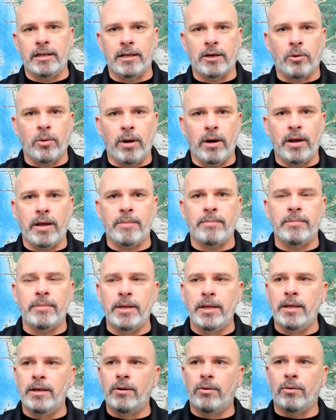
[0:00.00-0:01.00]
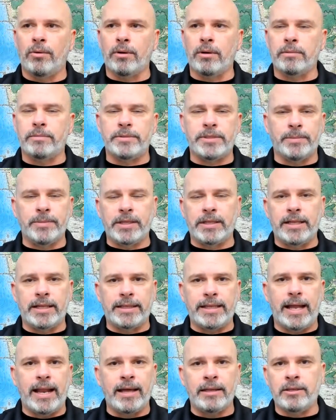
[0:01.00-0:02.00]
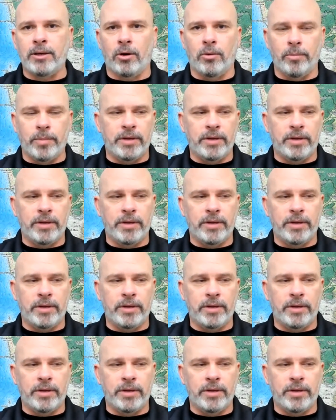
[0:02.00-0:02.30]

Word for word: an aquarium or something like that, I don't.